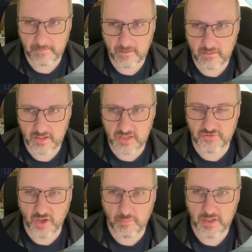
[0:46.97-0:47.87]

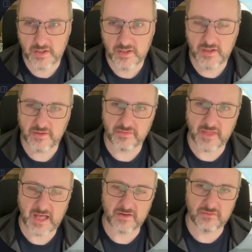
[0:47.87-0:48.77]
GitHub,
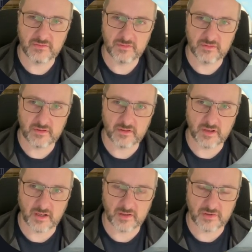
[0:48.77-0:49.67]
then
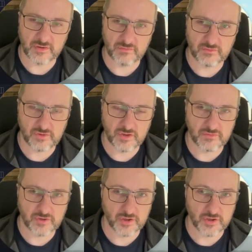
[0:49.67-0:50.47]
you've kind of